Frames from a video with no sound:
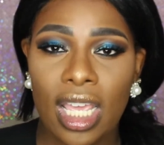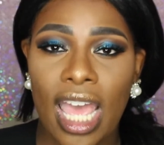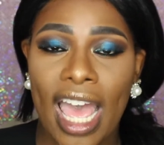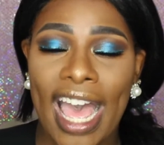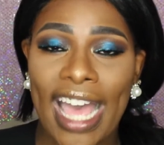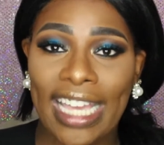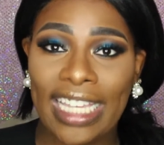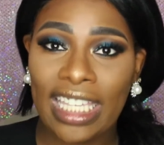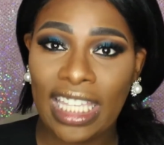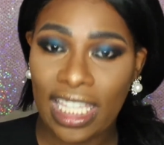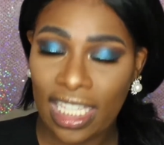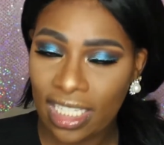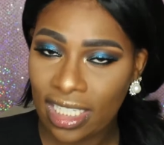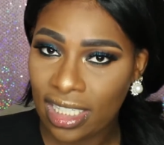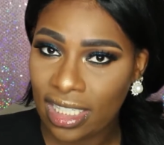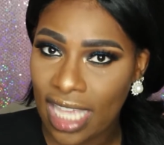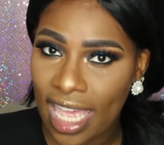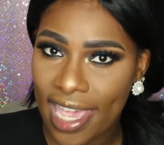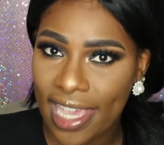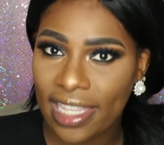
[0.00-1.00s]
I can
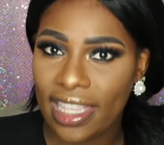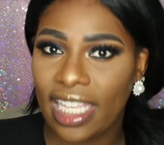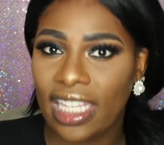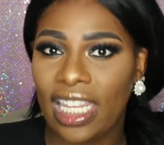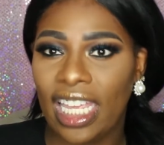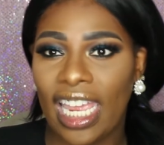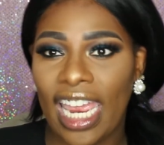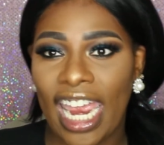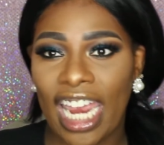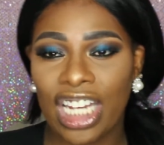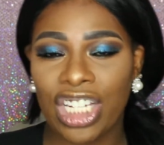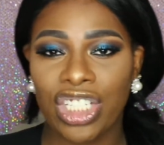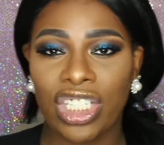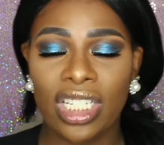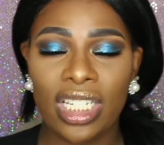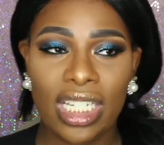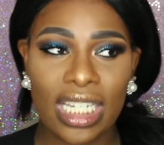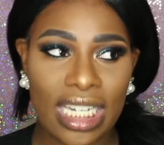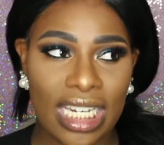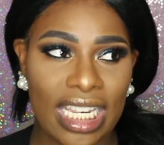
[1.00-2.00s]
say that they
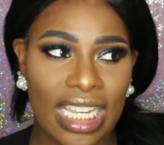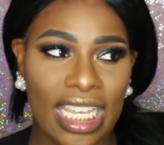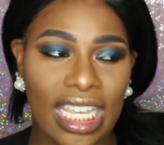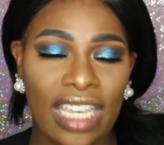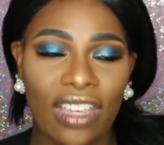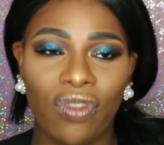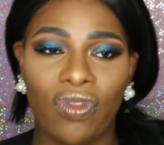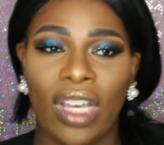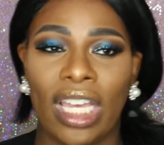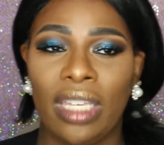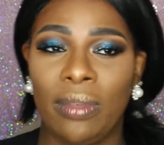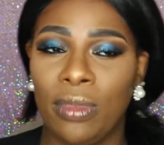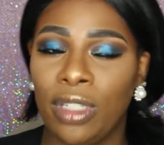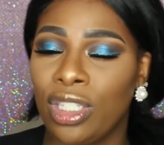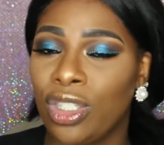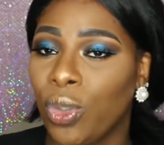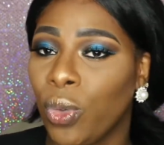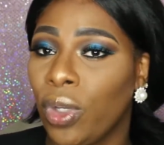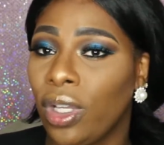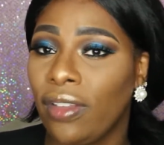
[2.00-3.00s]
actually did invite me
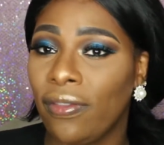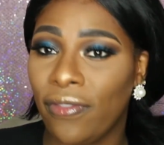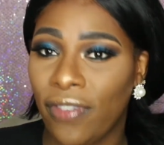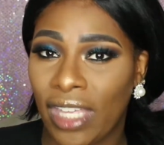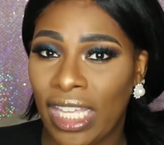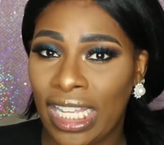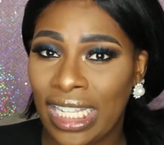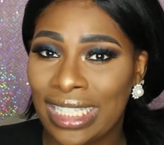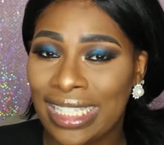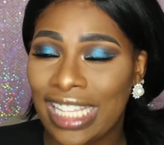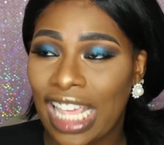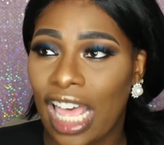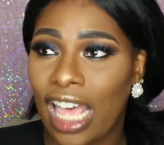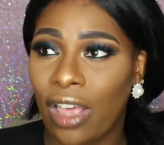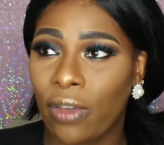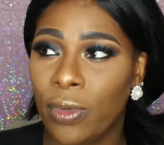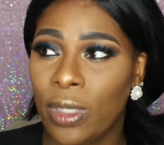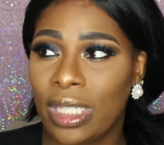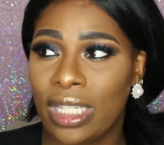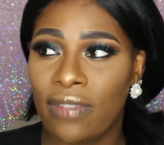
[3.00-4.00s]
to events.
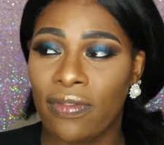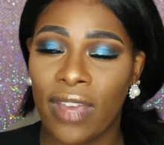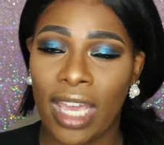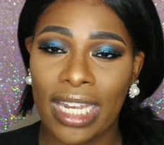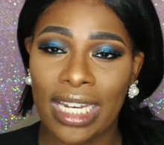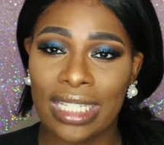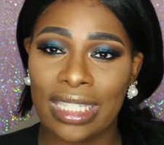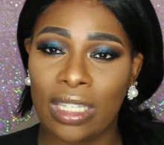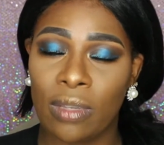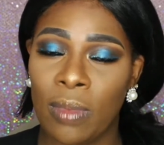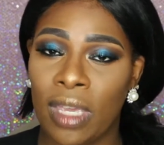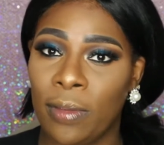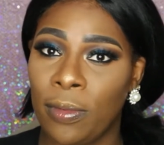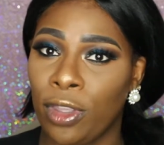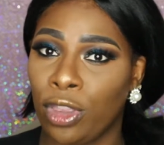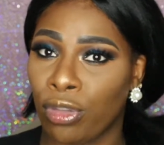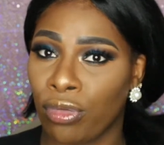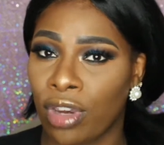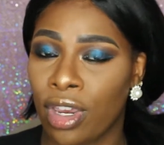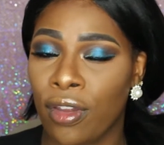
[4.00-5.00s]
I was invited to
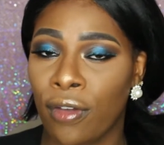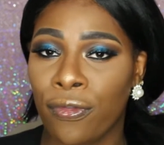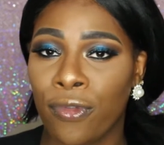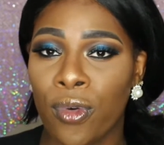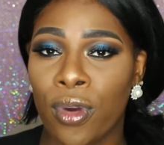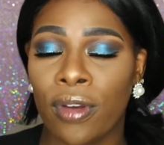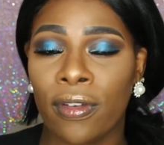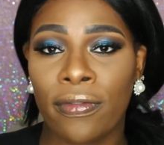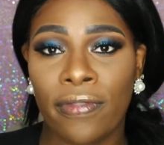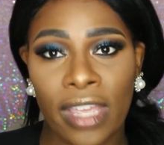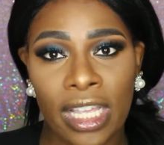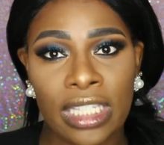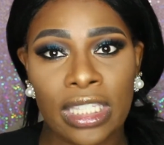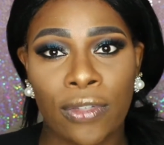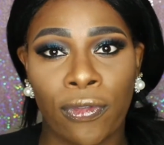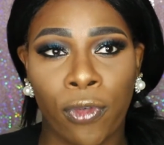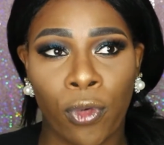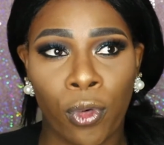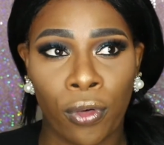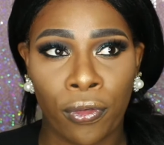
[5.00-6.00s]
maybe three or four
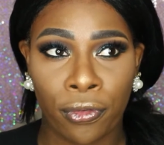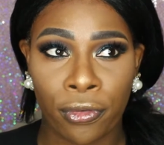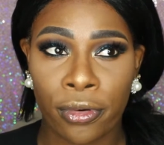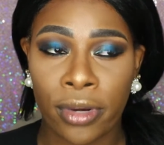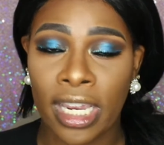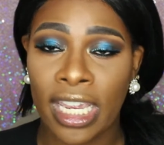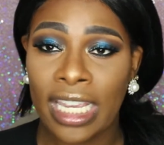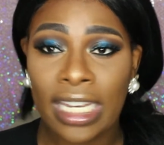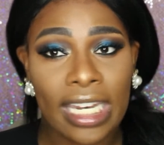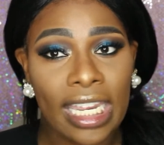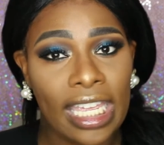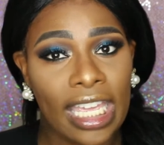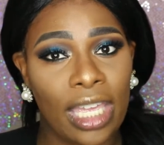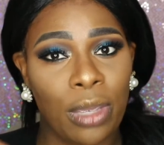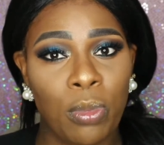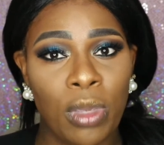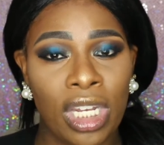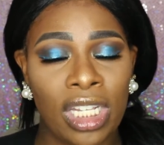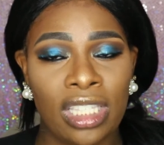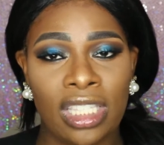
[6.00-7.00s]
events for free. They
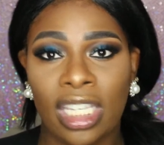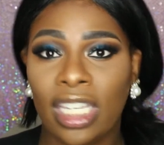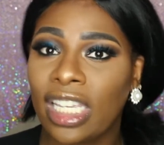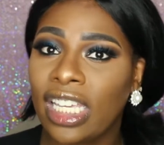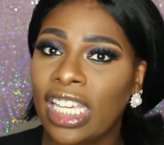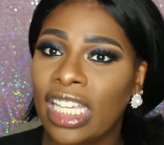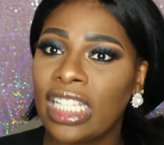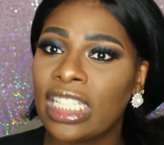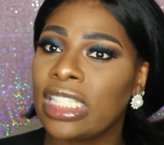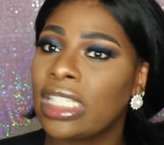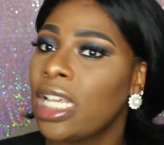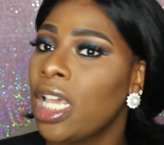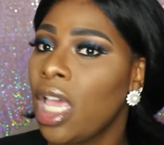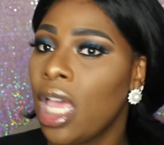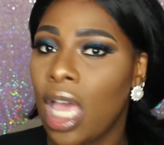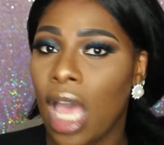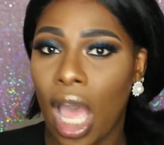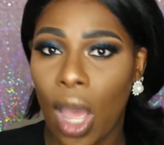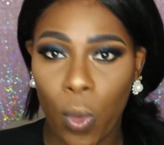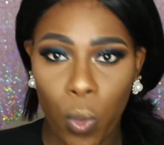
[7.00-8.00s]
gave me the tickets.
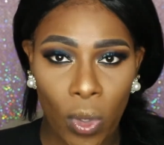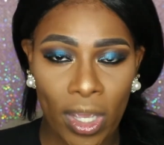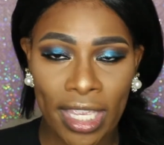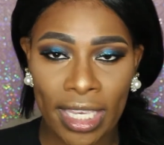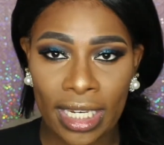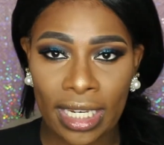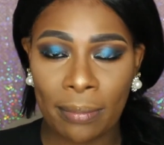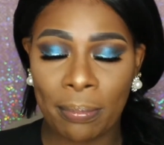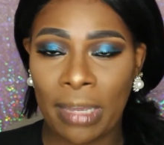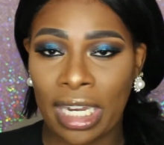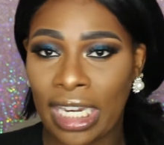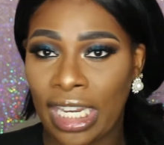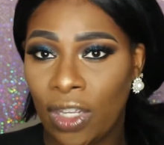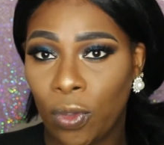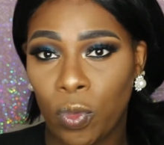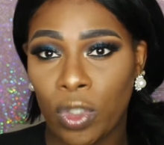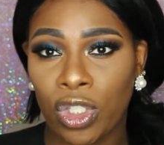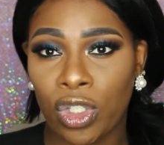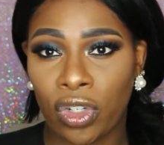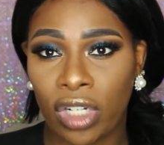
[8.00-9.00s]
I went, my
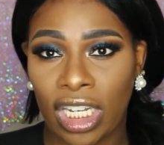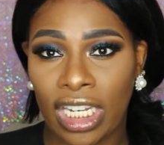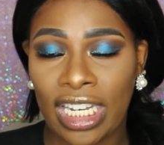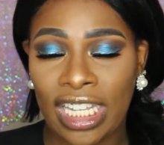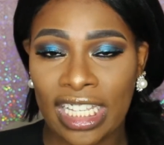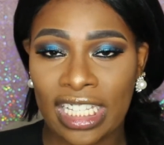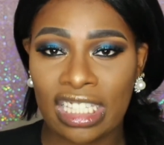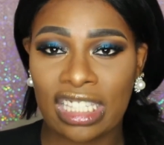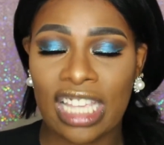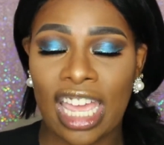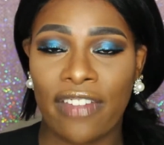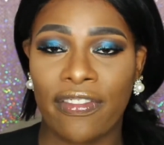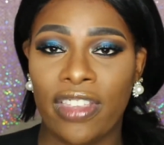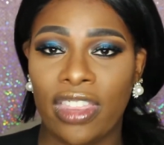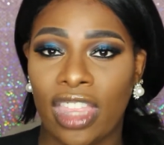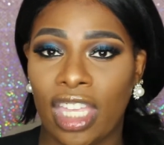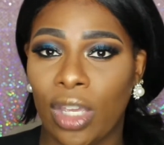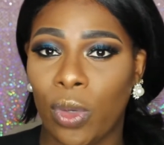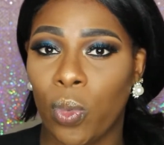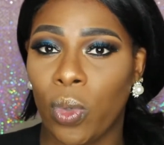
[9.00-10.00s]
name was on the list,
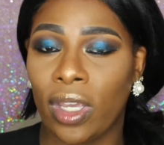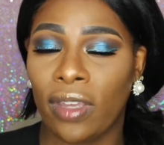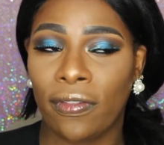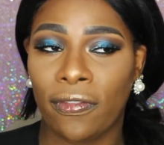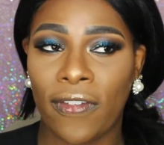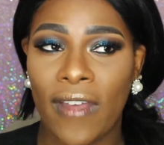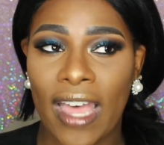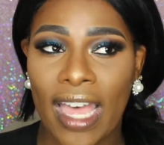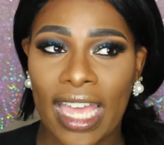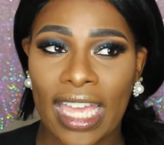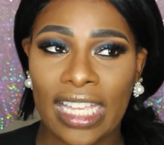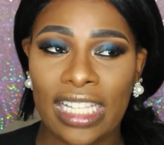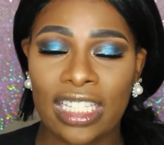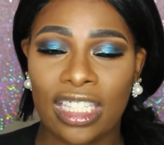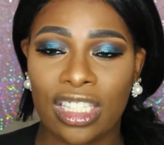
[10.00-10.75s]
everything went fine,